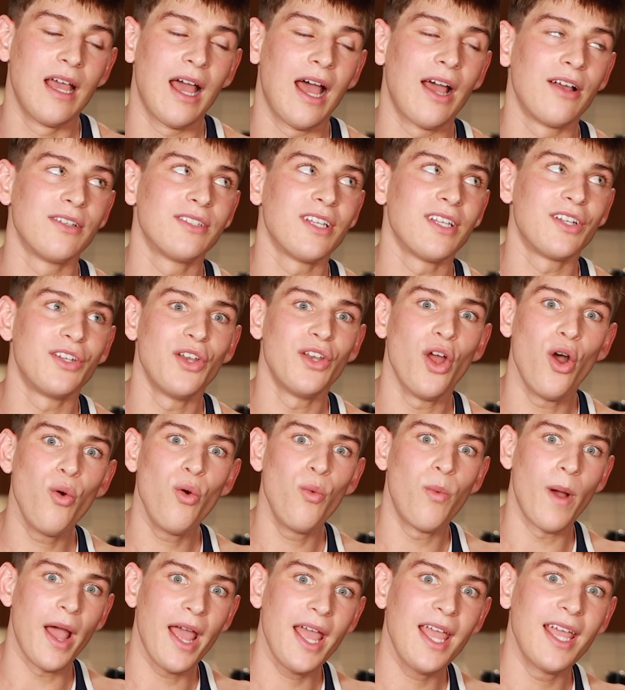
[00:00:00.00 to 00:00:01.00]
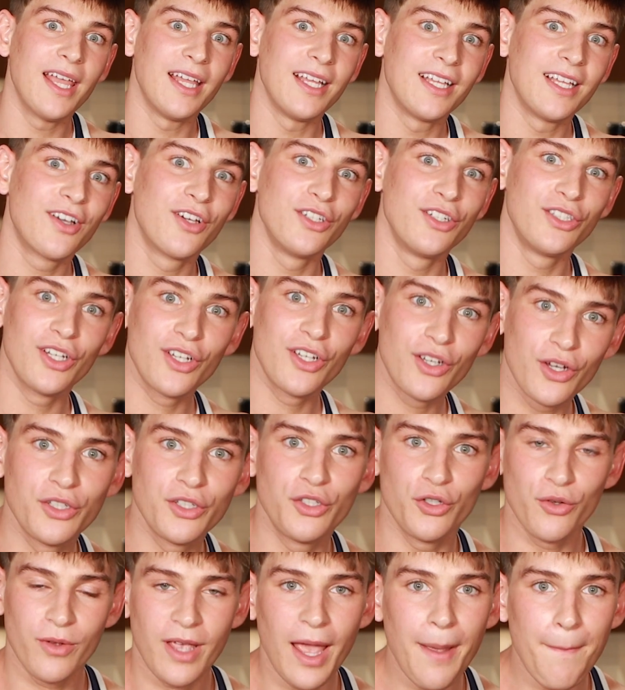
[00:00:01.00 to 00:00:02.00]
I was like, no way,
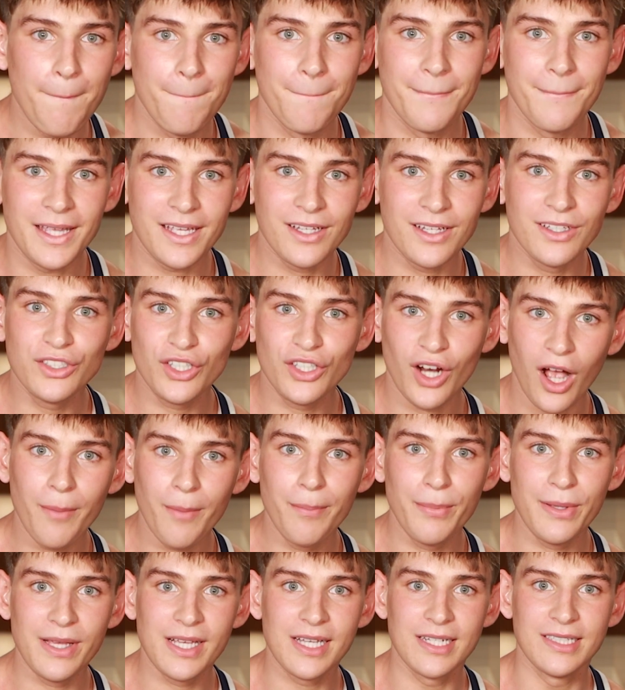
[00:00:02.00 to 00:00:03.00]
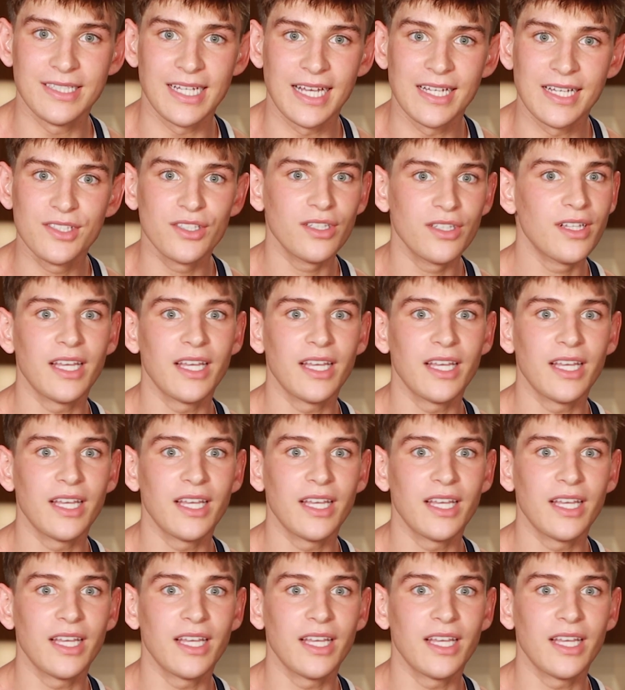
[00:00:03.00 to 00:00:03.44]
could you get me a job being a dancer?